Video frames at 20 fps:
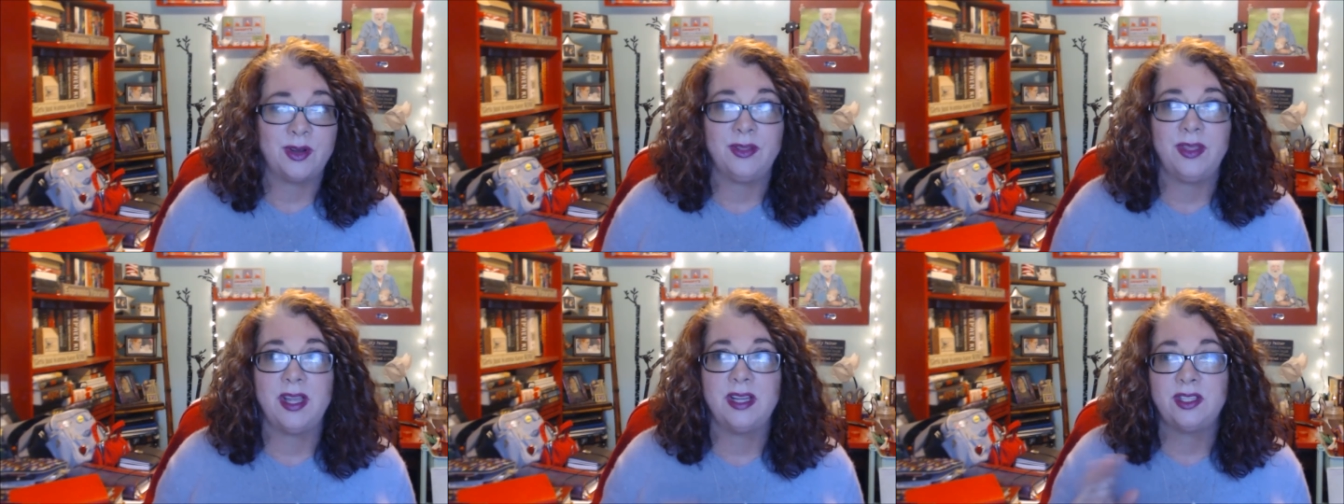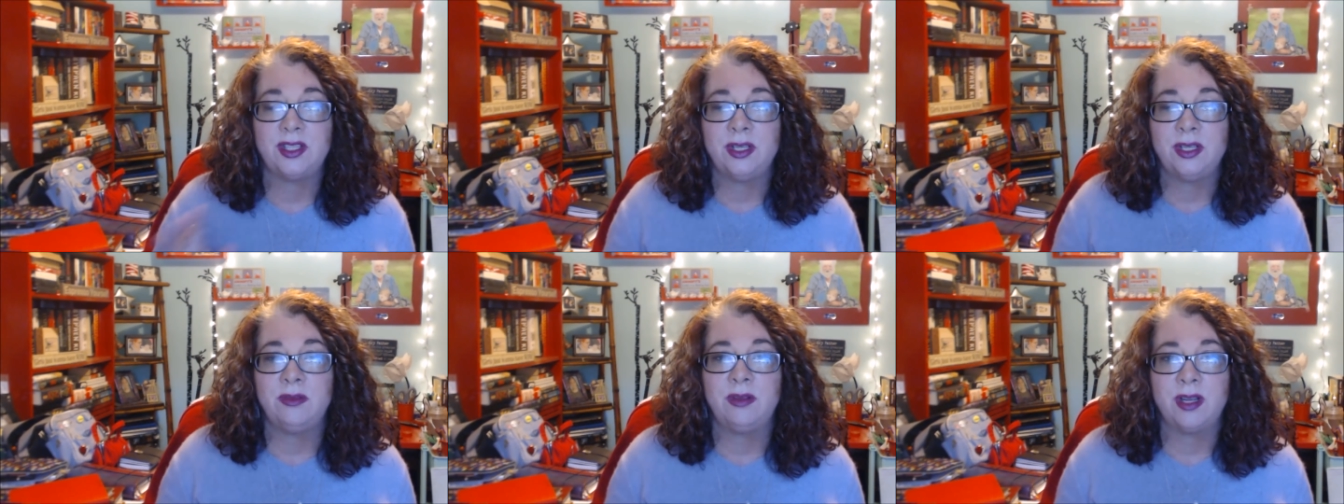or
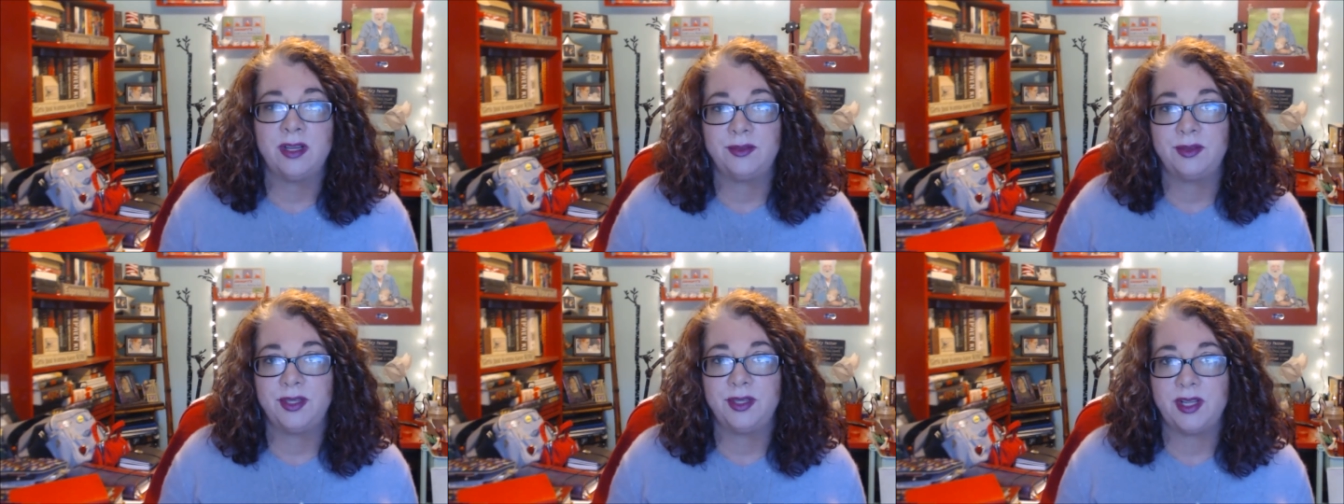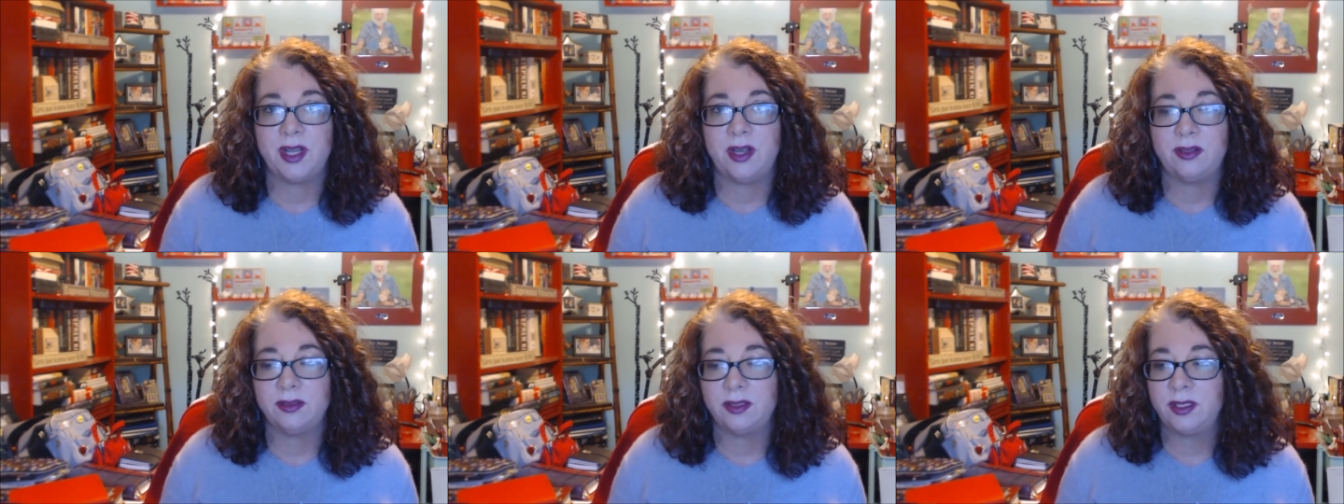that
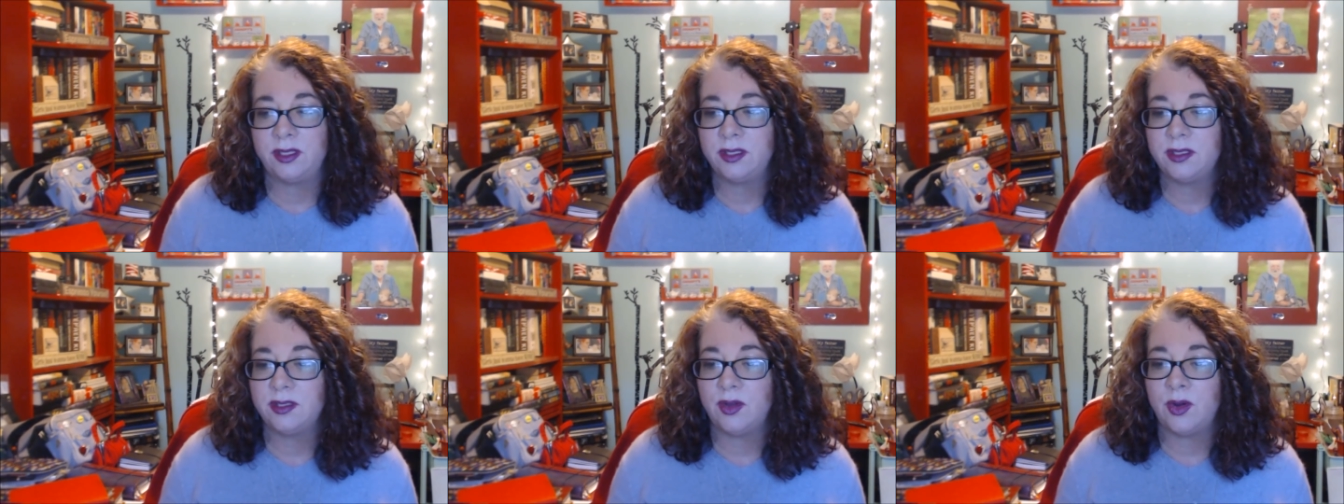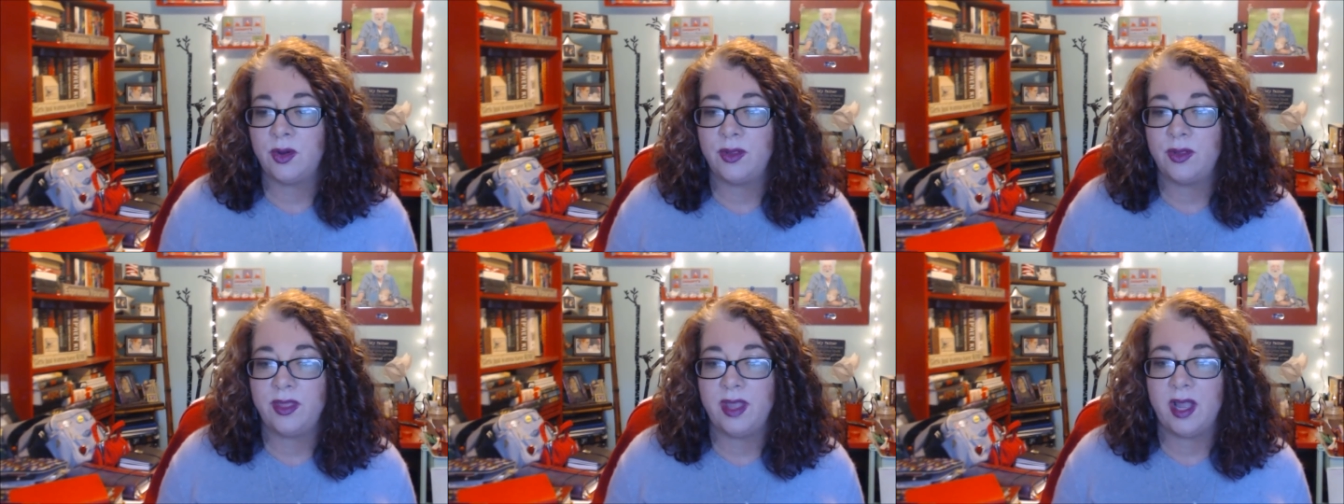$200
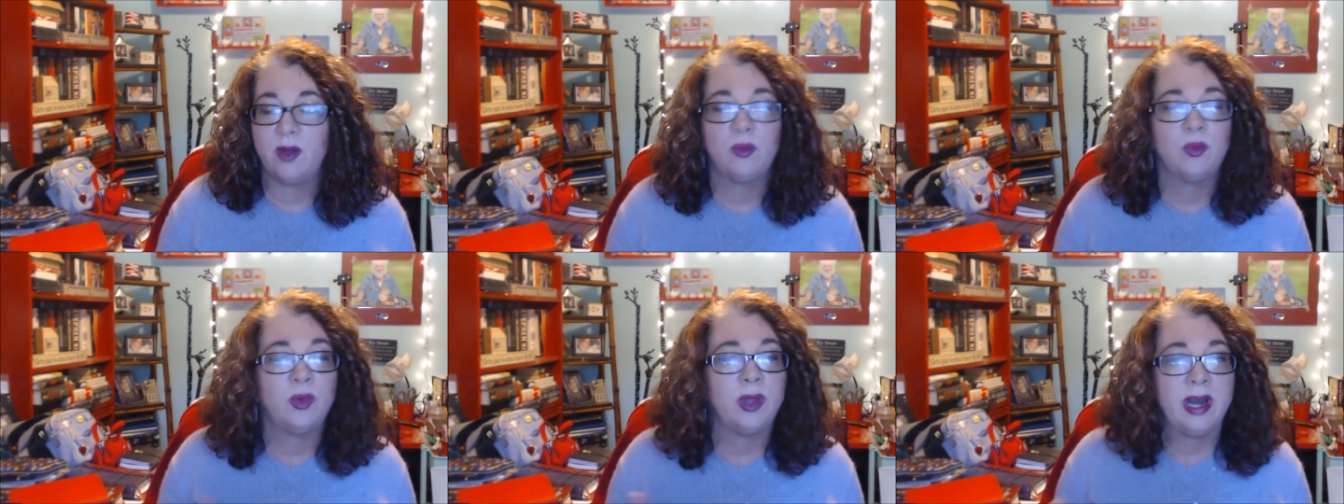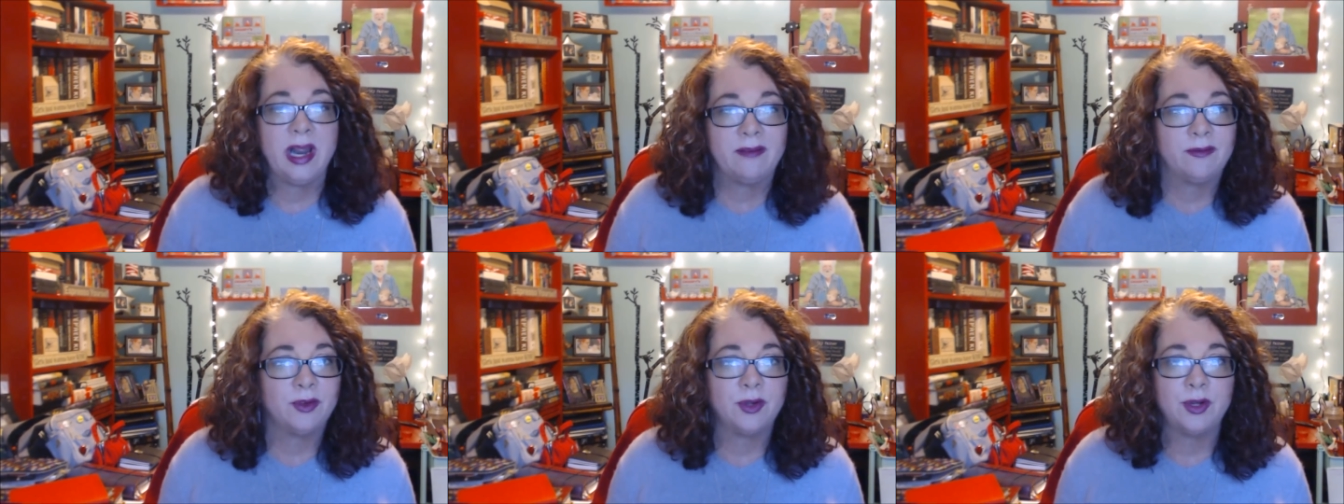or that
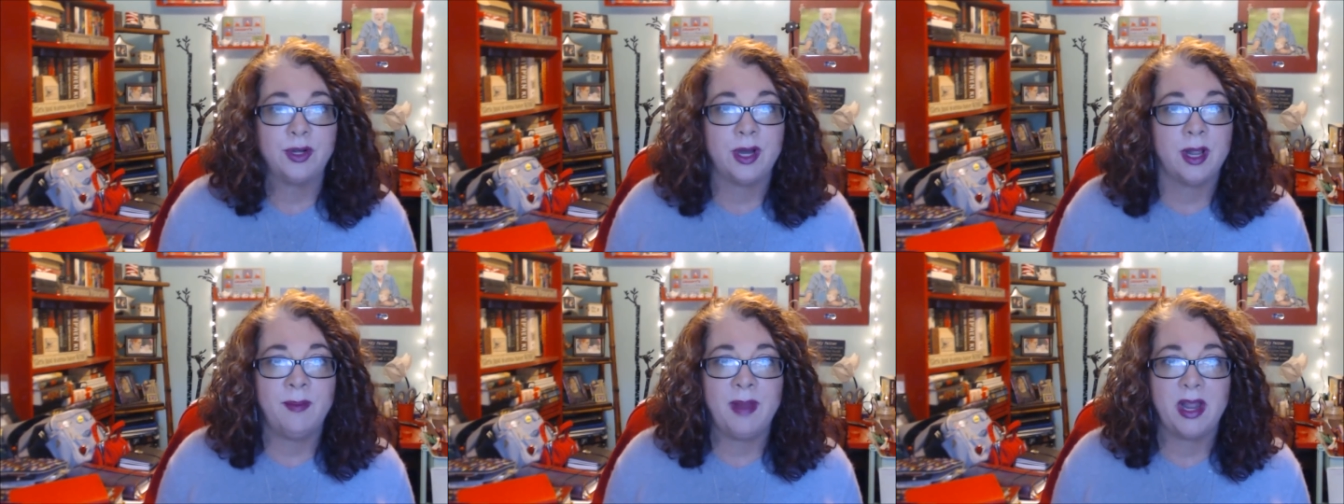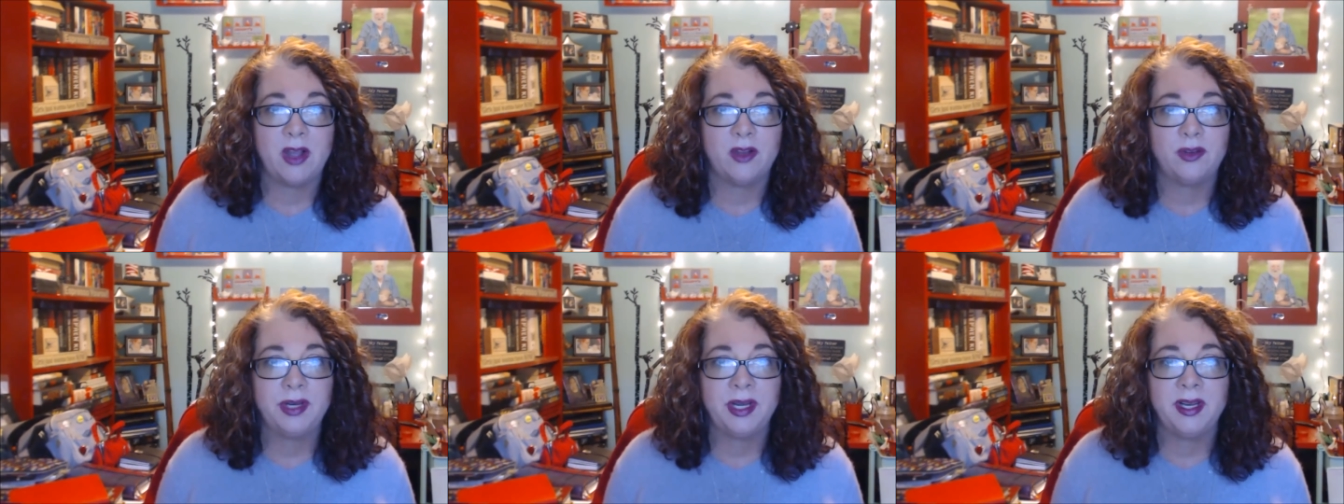whatever
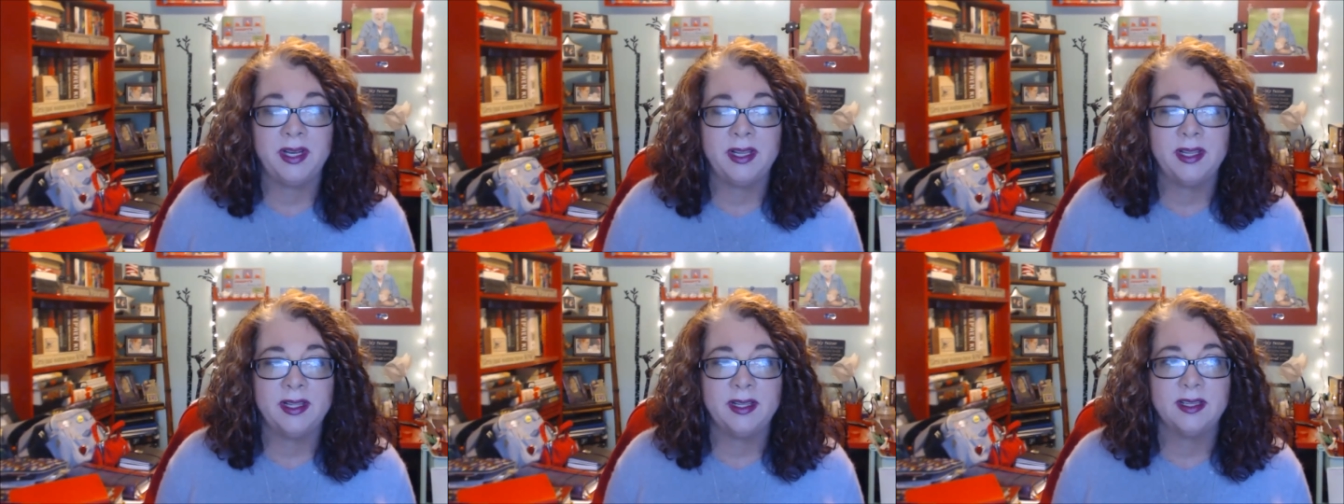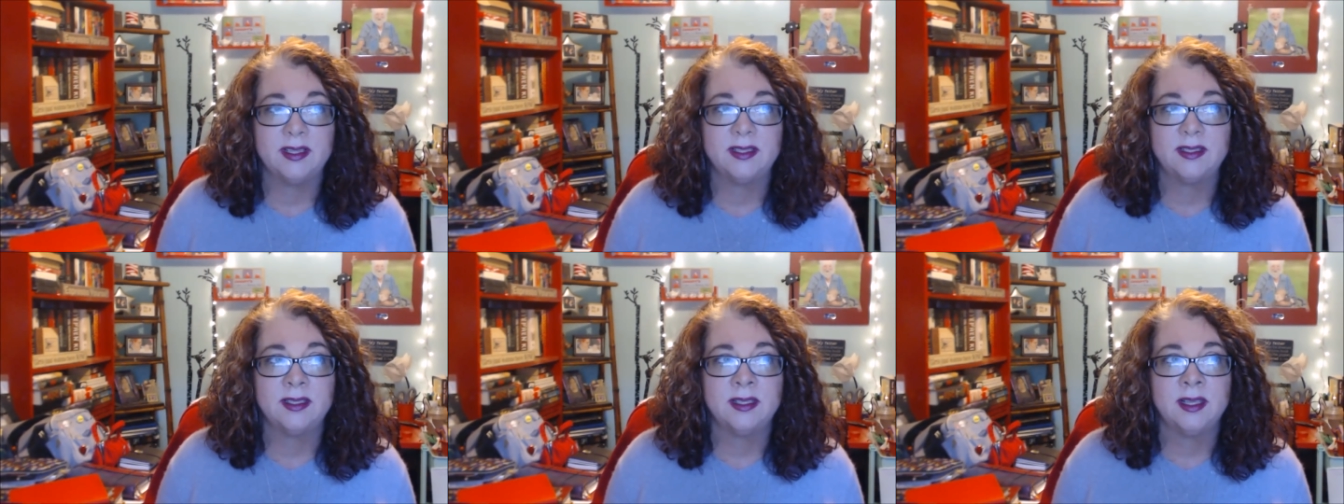amount it
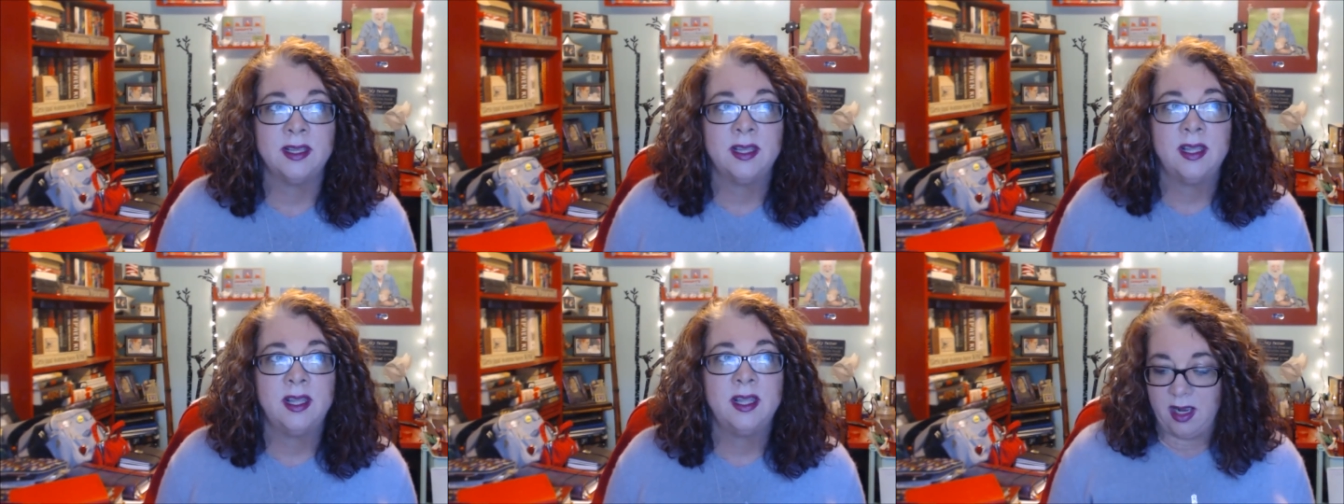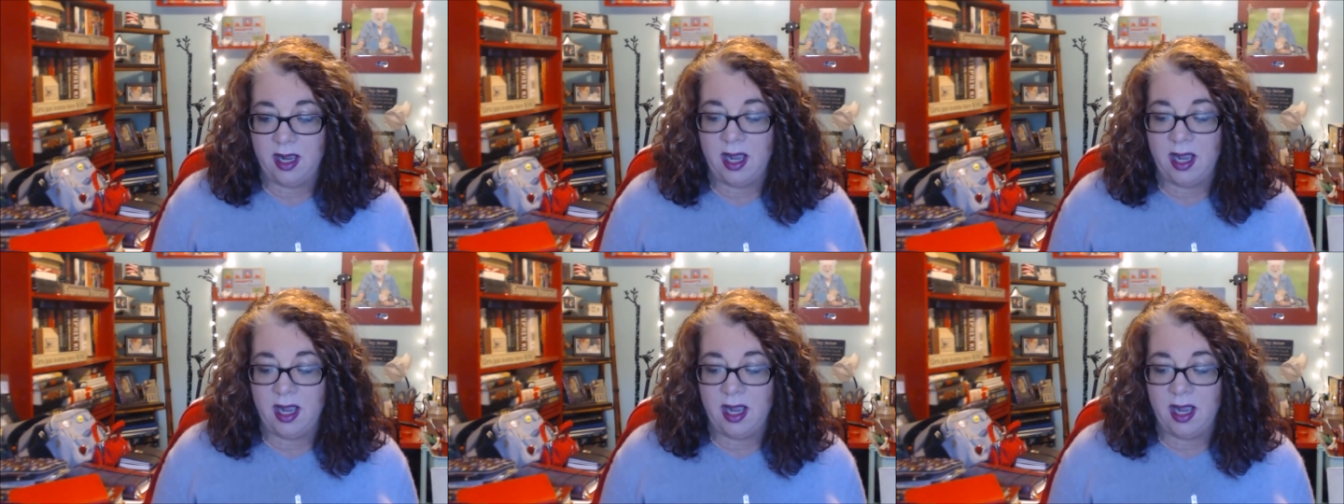is,